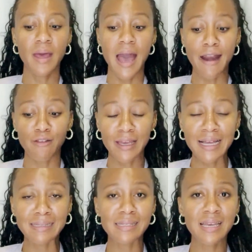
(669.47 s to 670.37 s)
and you
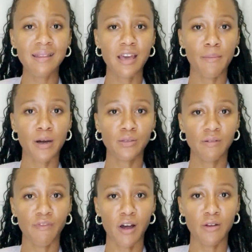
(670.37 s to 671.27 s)
can see the amount of
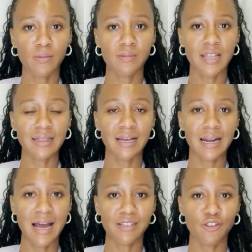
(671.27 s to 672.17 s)
volumes that the
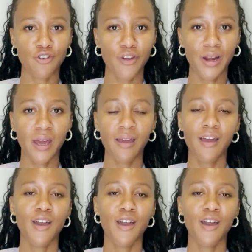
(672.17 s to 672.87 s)
clients are trading,